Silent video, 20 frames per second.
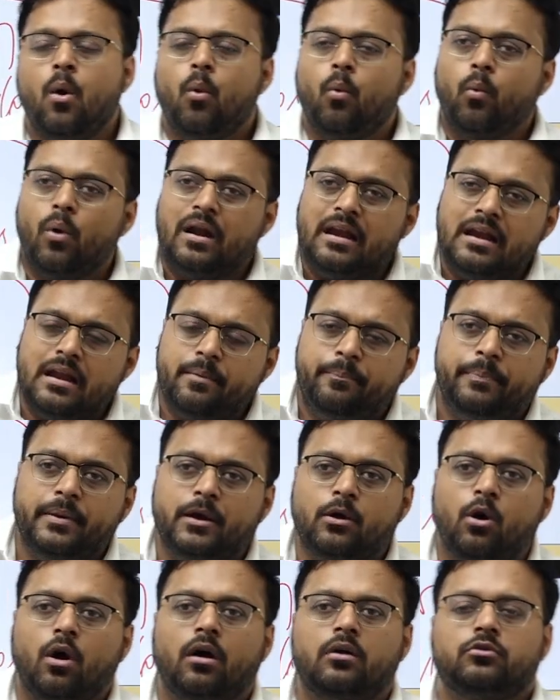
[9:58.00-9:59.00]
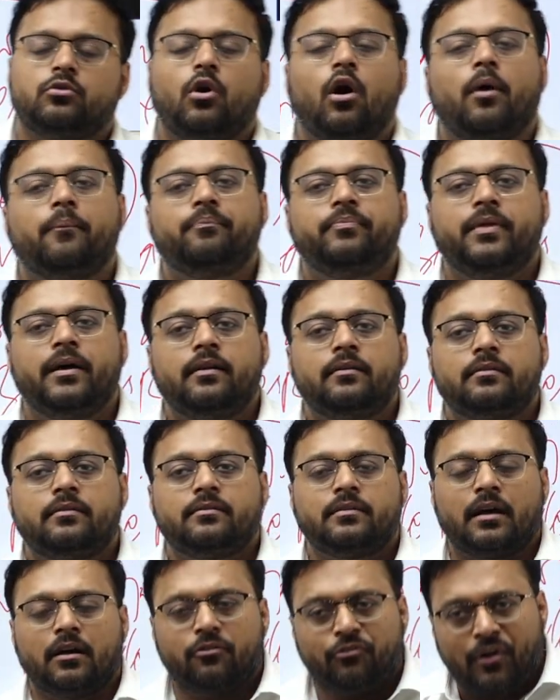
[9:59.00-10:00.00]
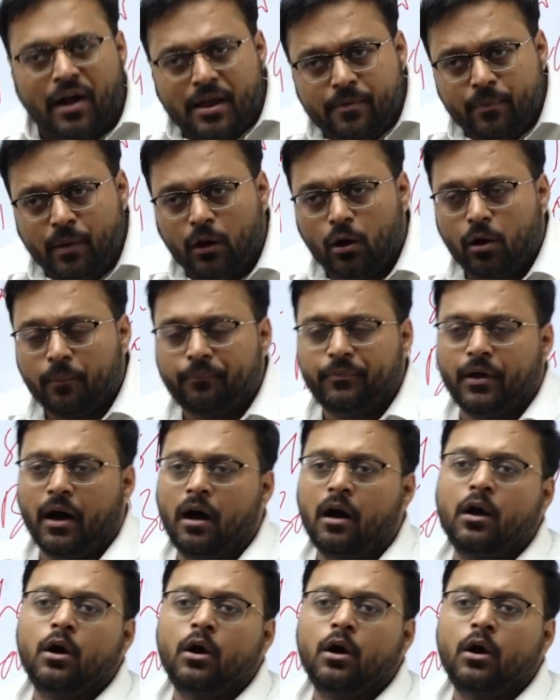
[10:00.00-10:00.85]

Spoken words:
only because of the survival of the